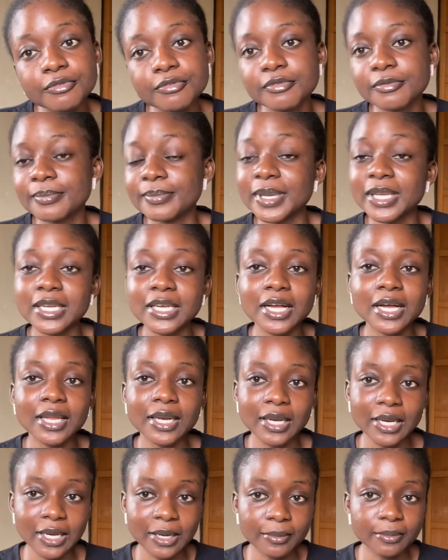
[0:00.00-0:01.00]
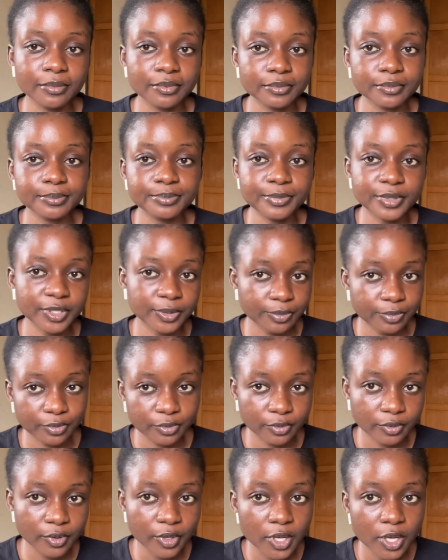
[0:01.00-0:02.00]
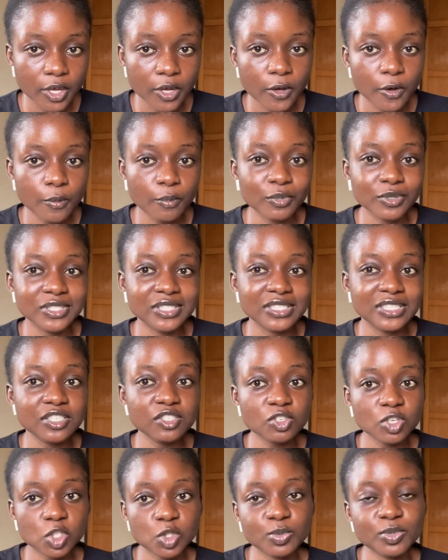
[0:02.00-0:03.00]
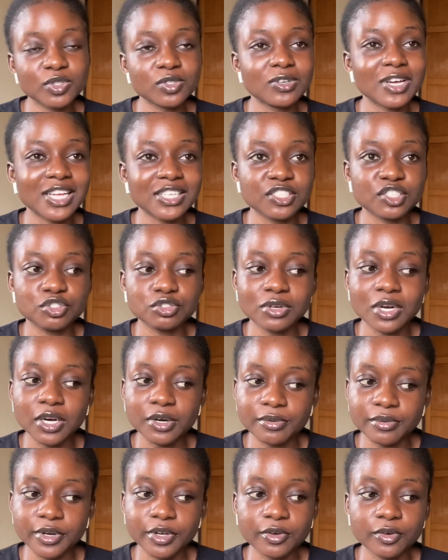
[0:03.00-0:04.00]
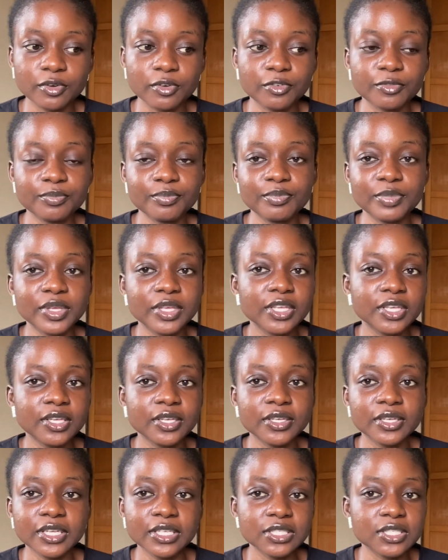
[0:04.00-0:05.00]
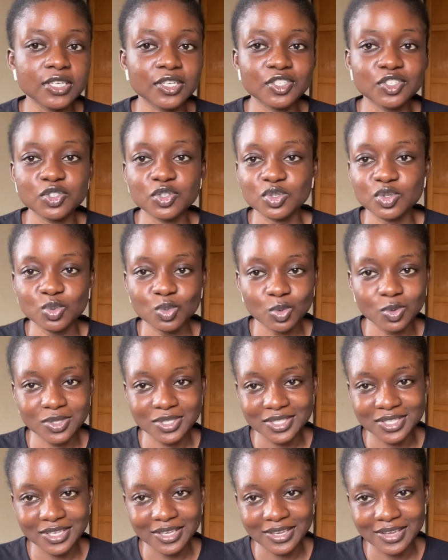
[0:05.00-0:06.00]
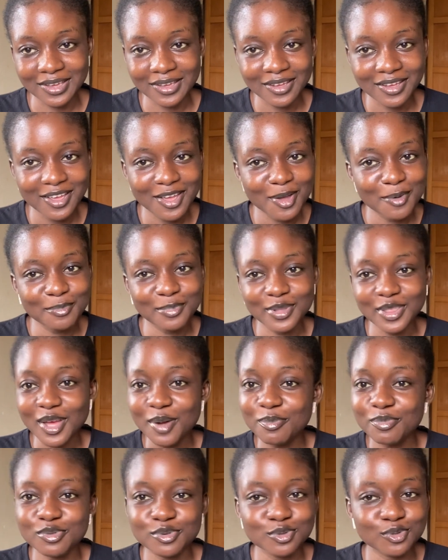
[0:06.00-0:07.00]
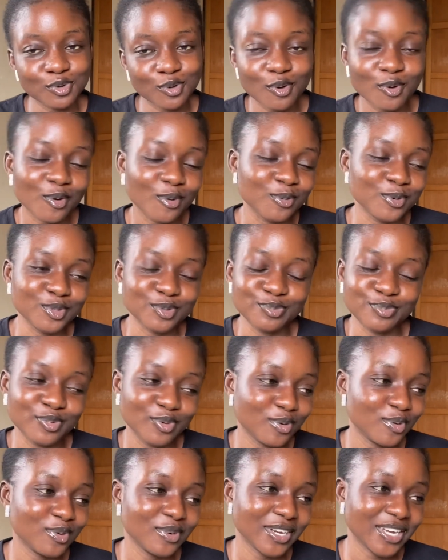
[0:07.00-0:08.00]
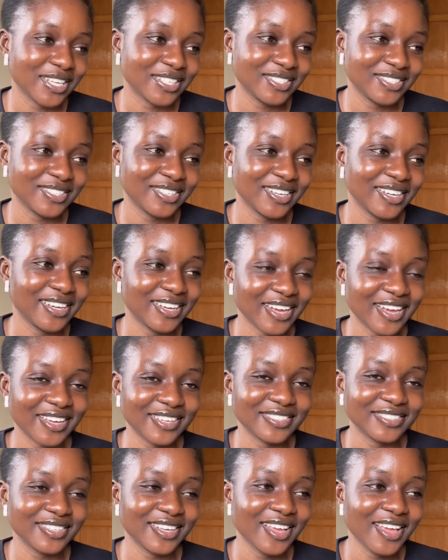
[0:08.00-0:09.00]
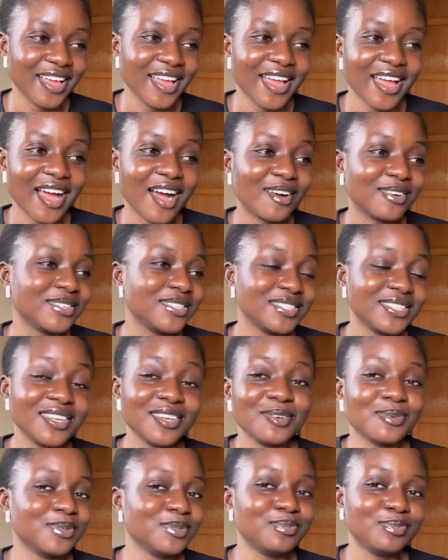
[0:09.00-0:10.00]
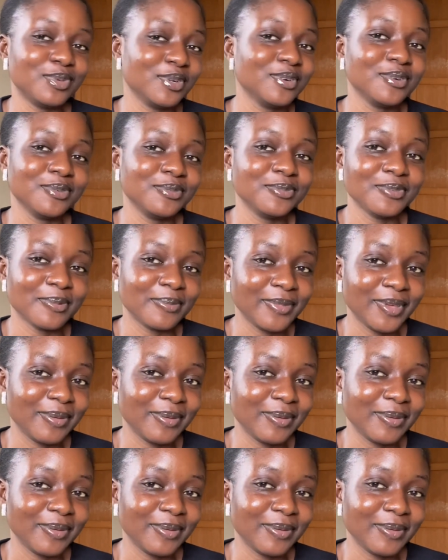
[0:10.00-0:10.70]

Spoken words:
medical lab people. But this hospital has a track record of picking interns just once a year. But that protocol was broken last year, guys. I would say it was broken for me,